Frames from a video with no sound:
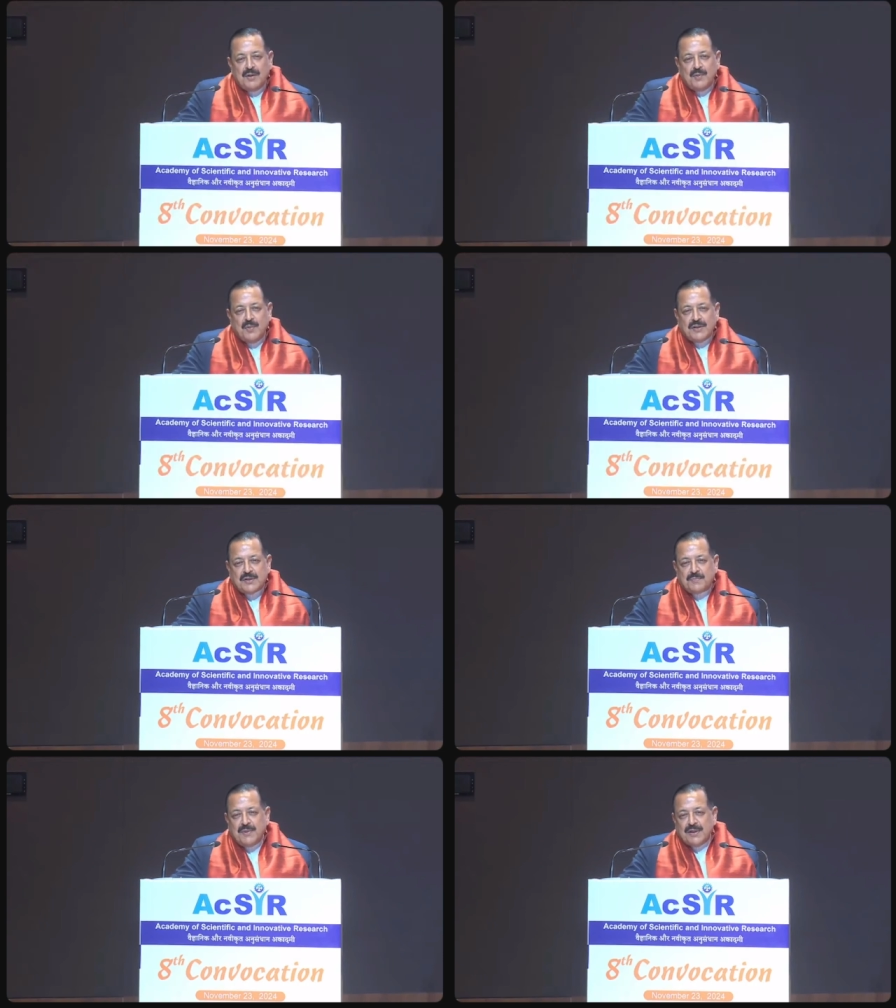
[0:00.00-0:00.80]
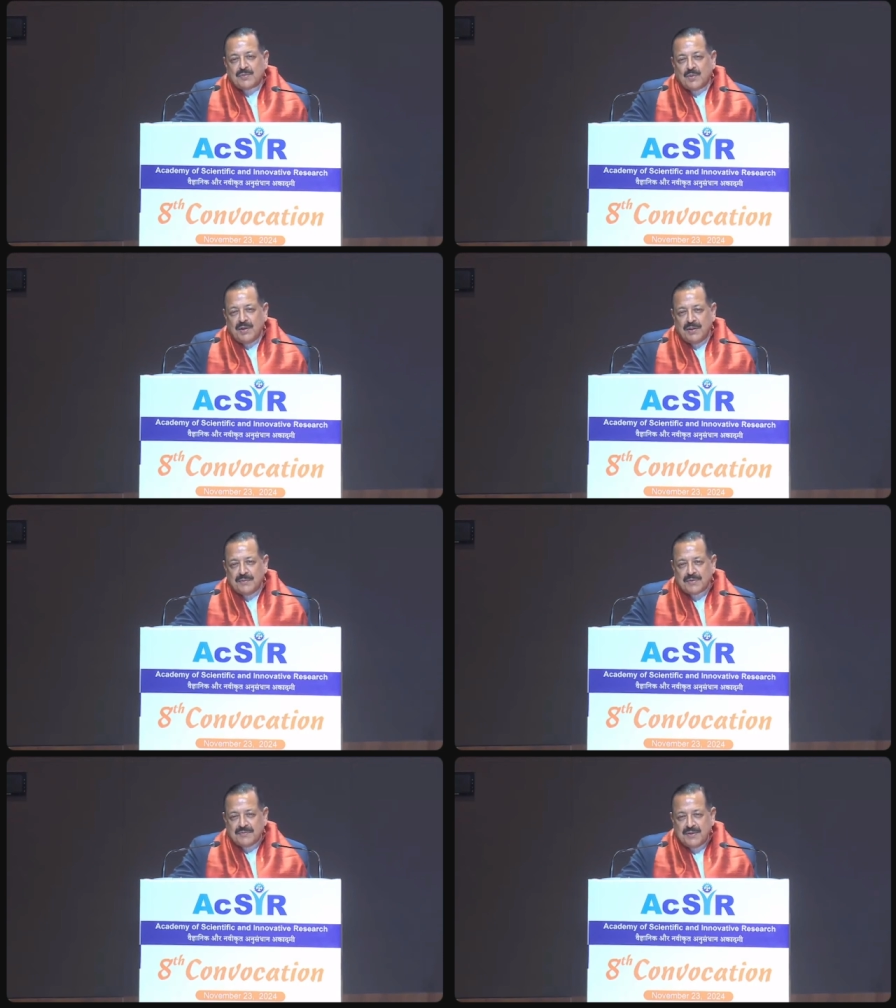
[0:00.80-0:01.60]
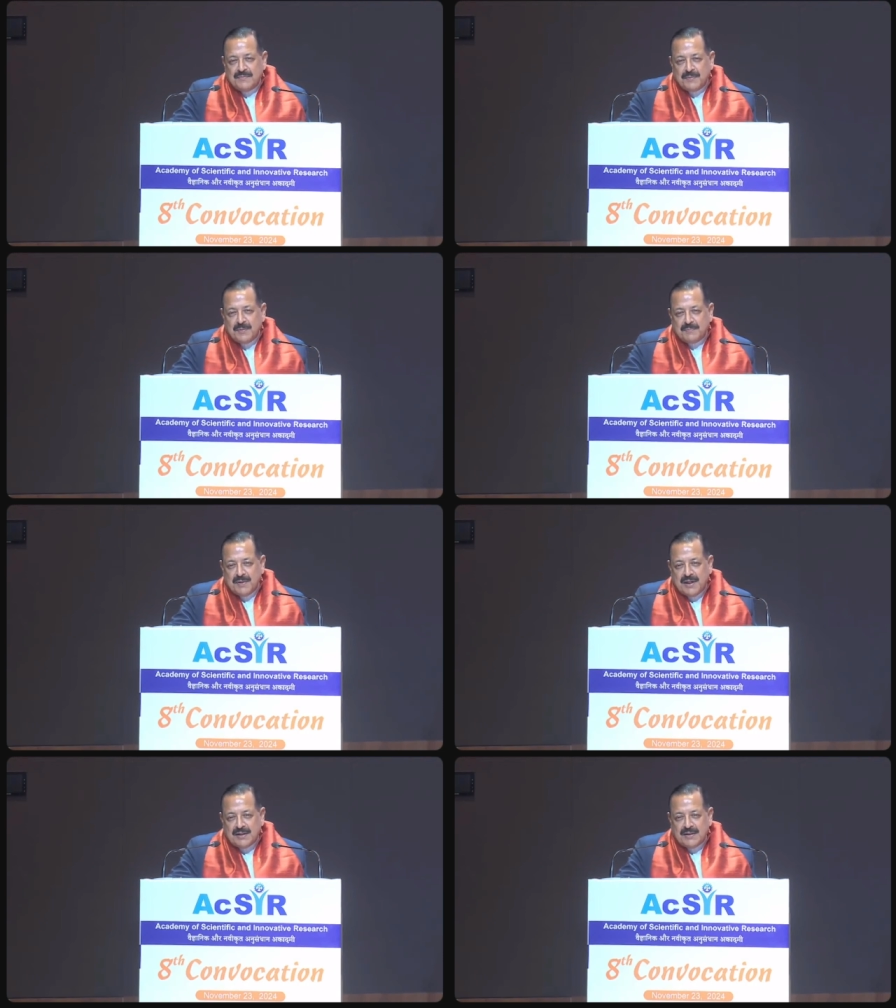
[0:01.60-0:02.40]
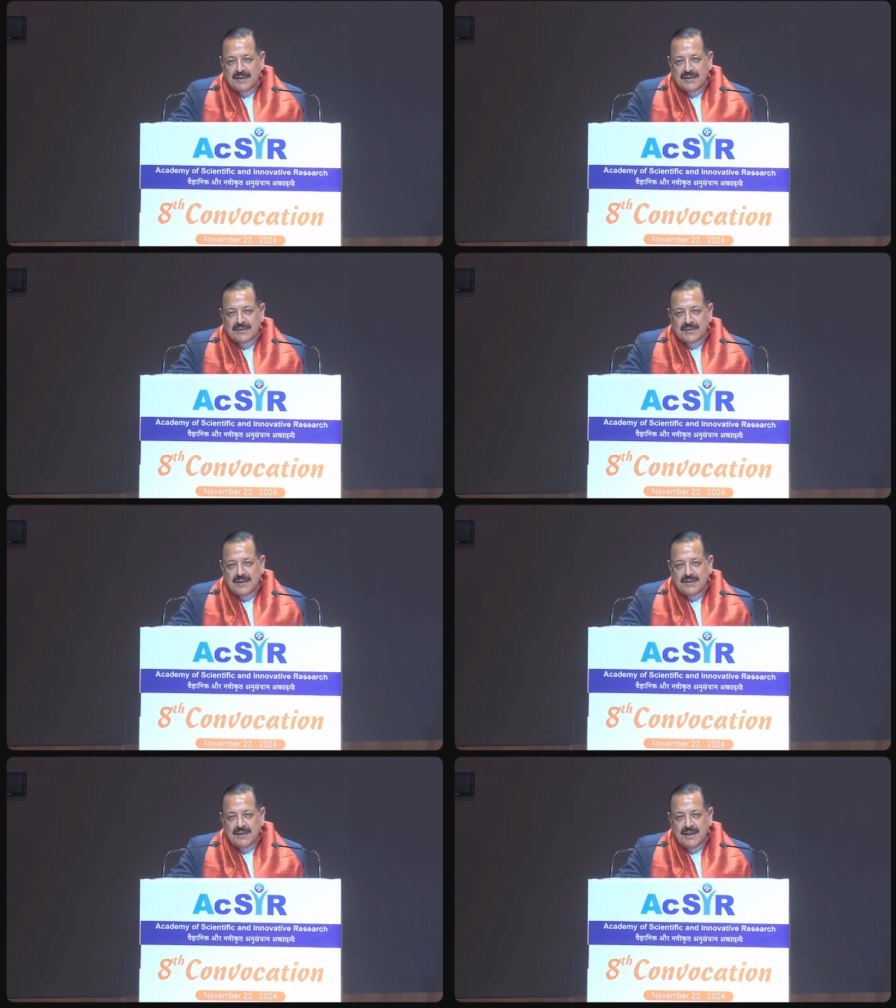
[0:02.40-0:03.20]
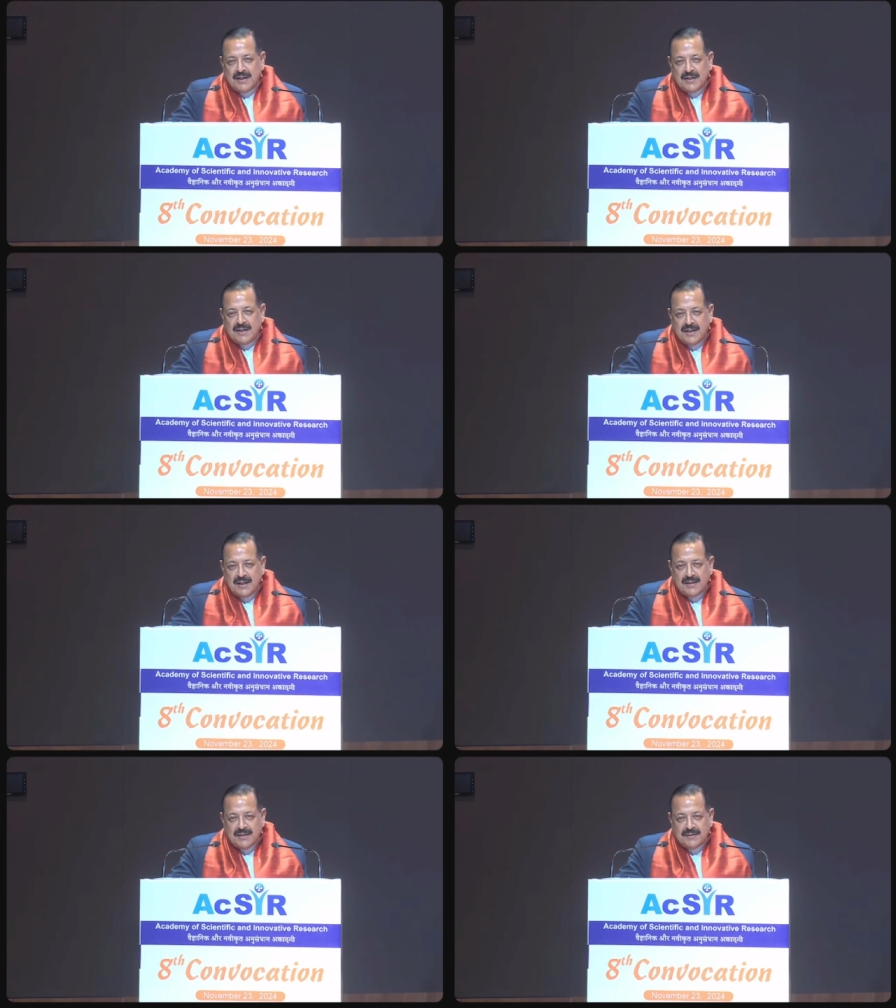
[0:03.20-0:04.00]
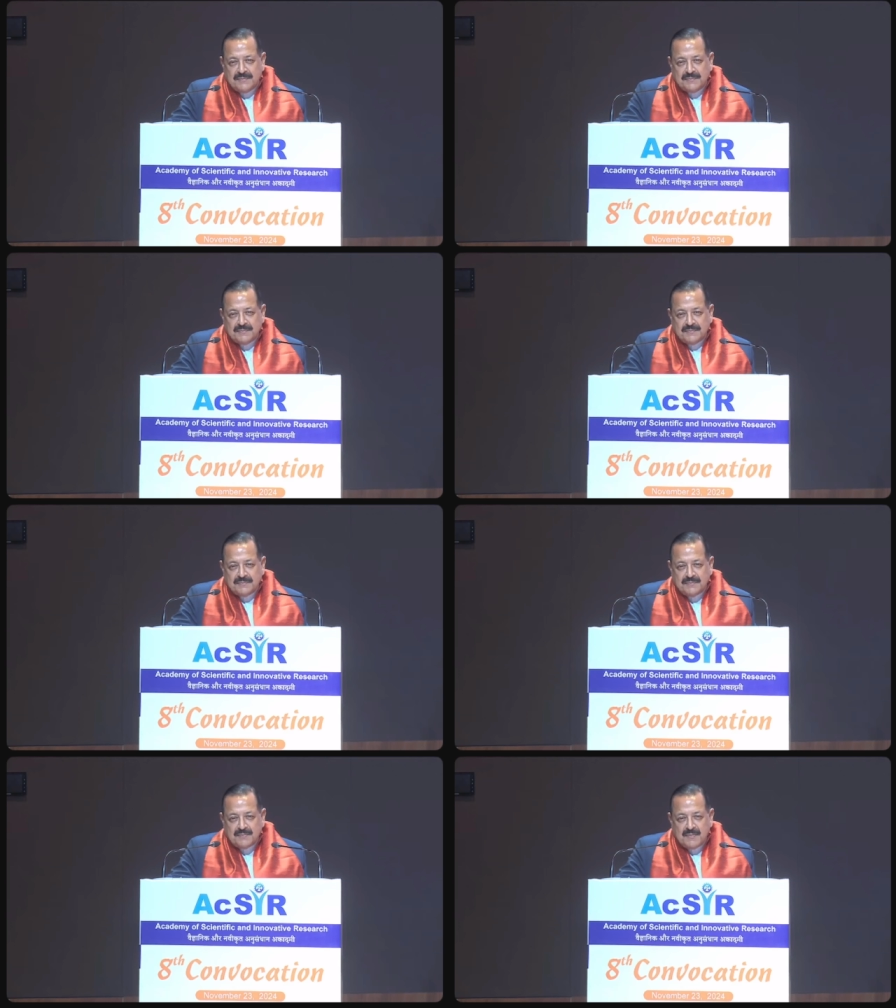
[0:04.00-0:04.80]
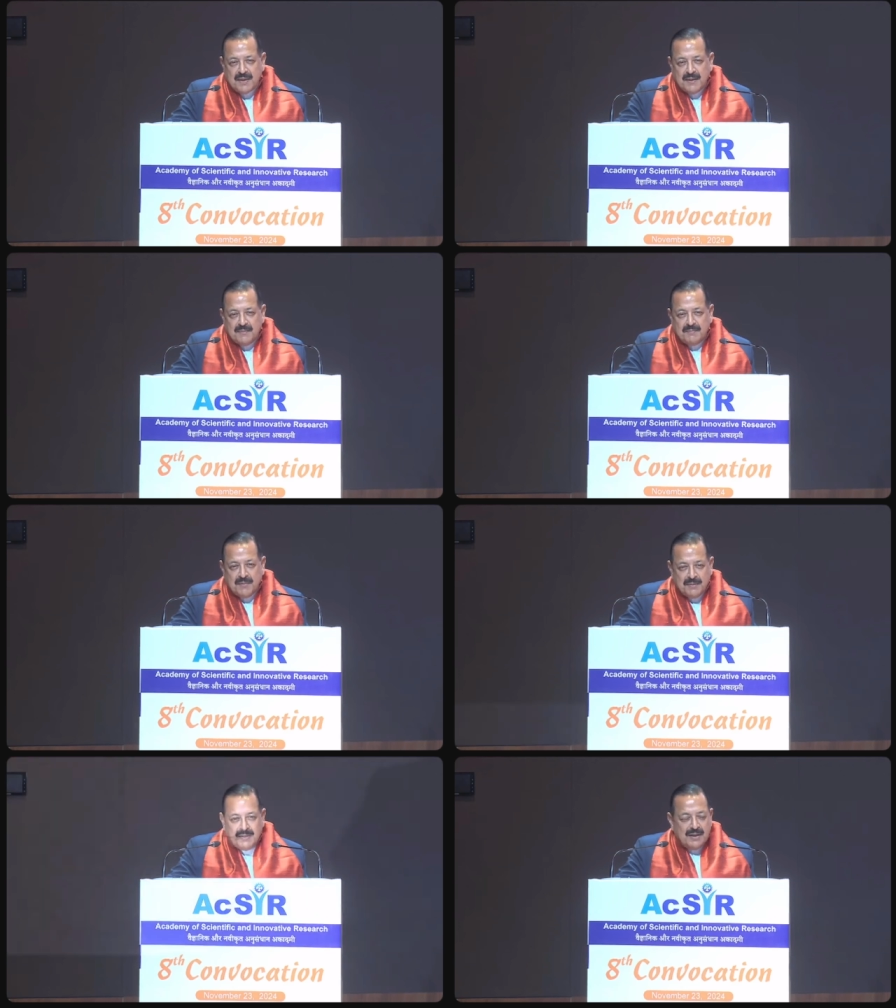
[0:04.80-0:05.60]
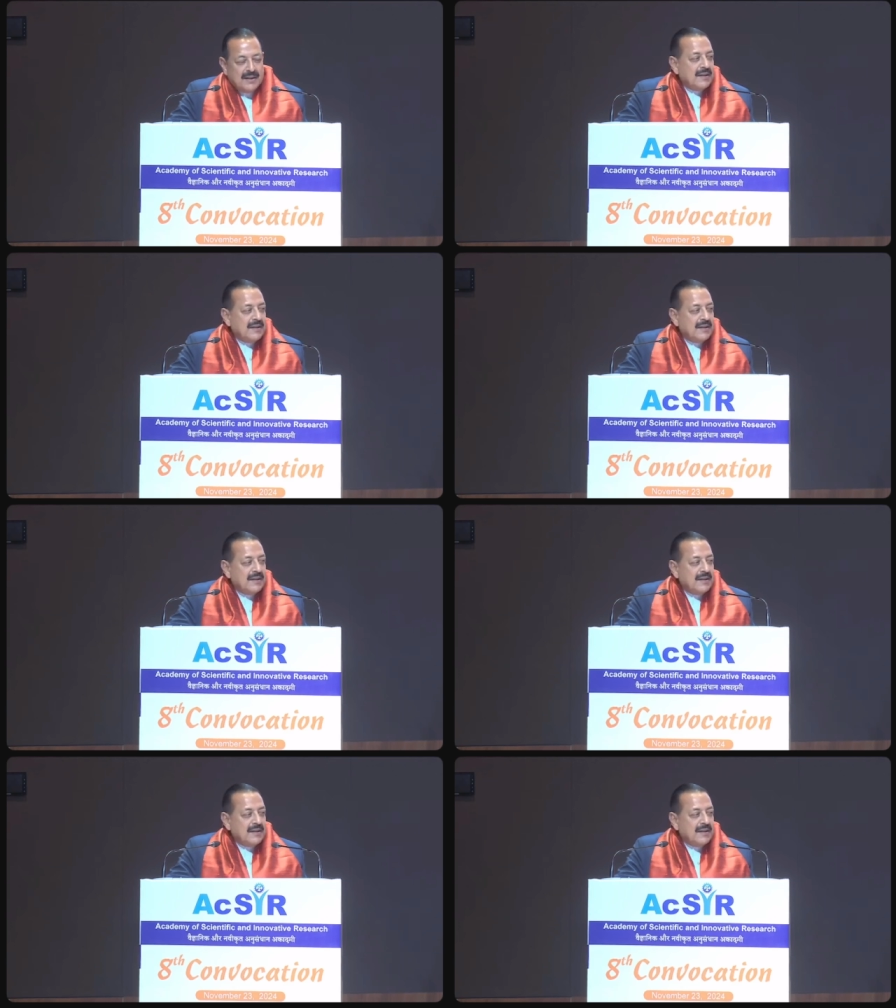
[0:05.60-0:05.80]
Which speaks volumes of the woman power that this country had inherited, maybe